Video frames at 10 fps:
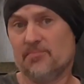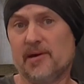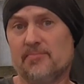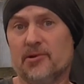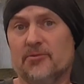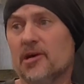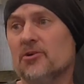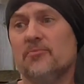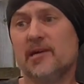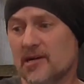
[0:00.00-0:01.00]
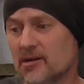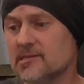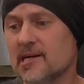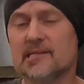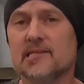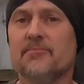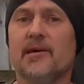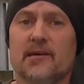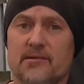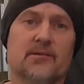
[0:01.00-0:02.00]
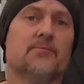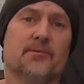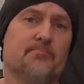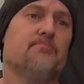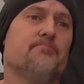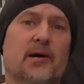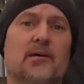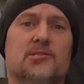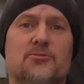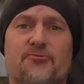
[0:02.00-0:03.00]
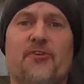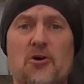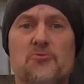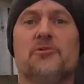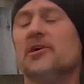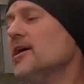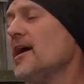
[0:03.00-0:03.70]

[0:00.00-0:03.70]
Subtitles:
people who know me, contacted me on my personal phone,